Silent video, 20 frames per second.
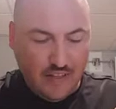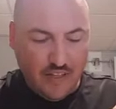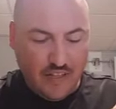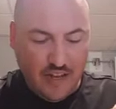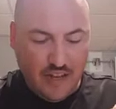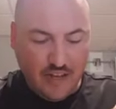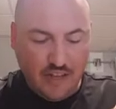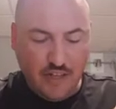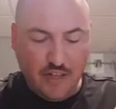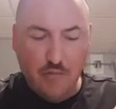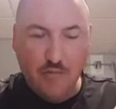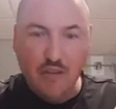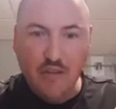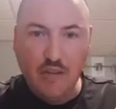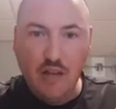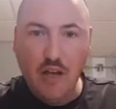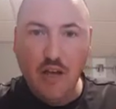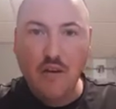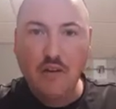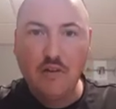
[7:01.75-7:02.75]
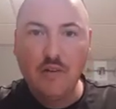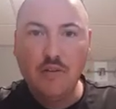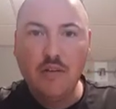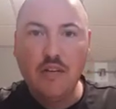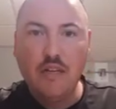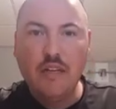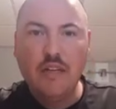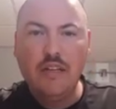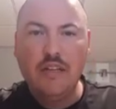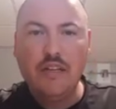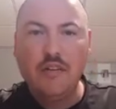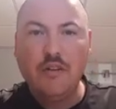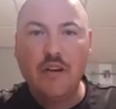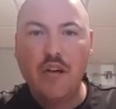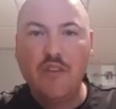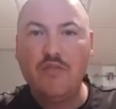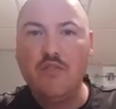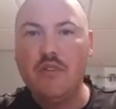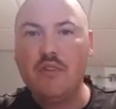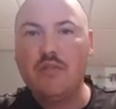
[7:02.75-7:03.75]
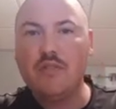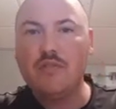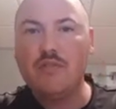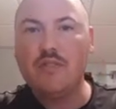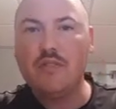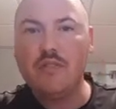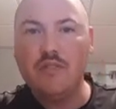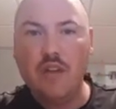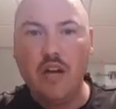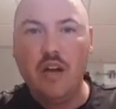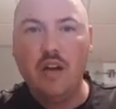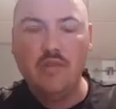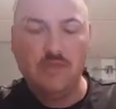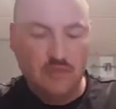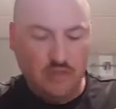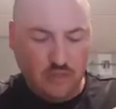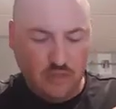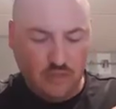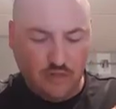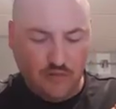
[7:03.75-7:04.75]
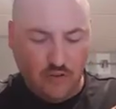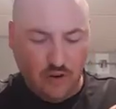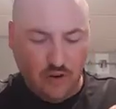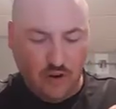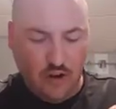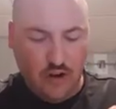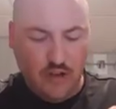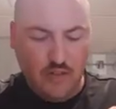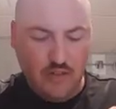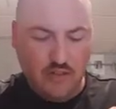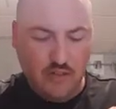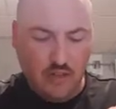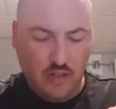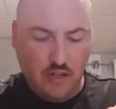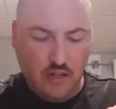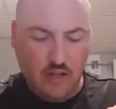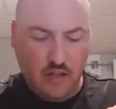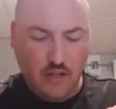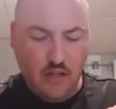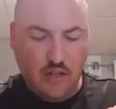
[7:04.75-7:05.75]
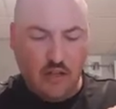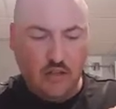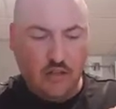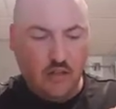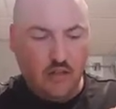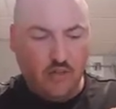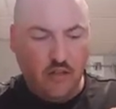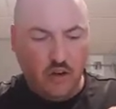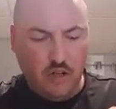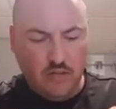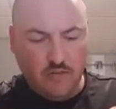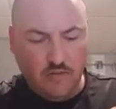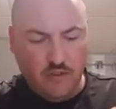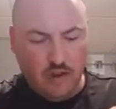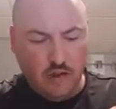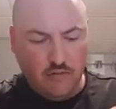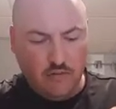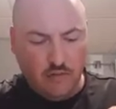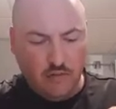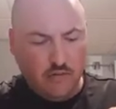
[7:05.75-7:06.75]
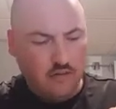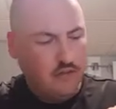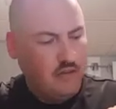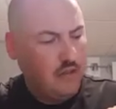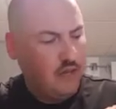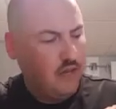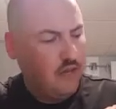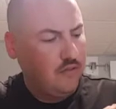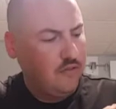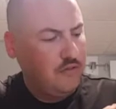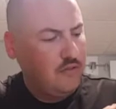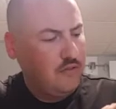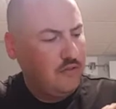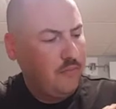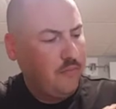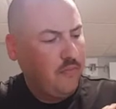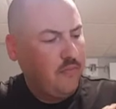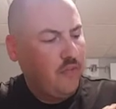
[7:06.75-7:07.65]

then down here below, you have your notes as far as your verse by verse notes.